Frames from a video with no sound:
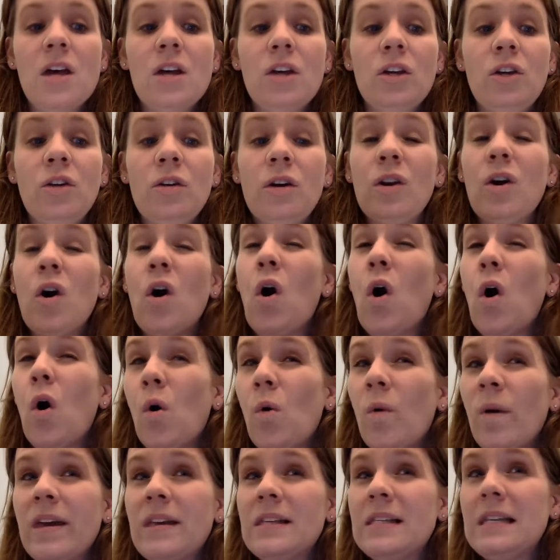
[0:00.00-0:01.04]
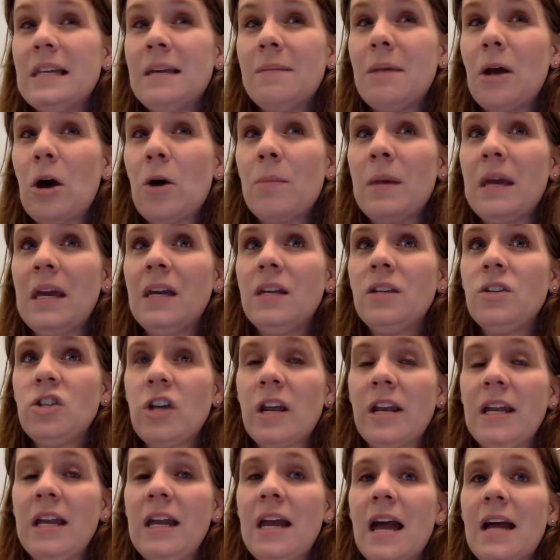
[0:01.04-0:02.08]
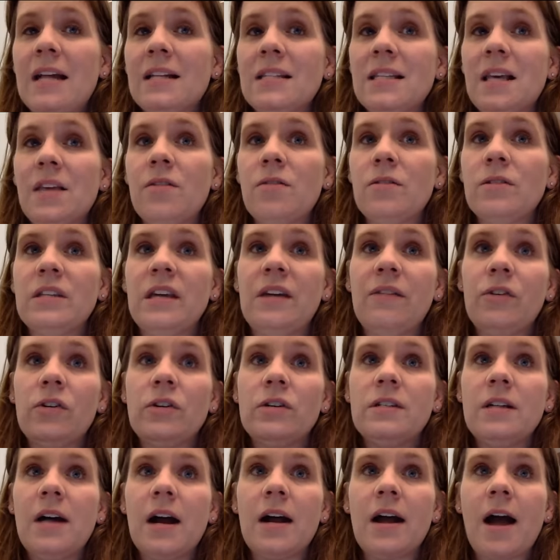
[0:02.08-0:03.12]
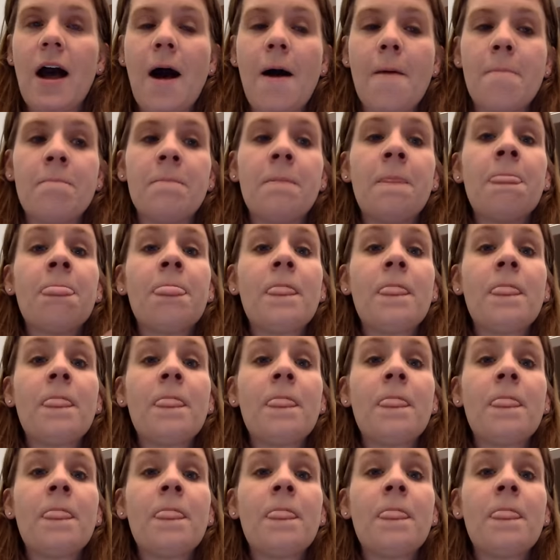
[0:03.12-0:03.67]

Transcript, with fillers: you can always email me, jenny at southernsavers.com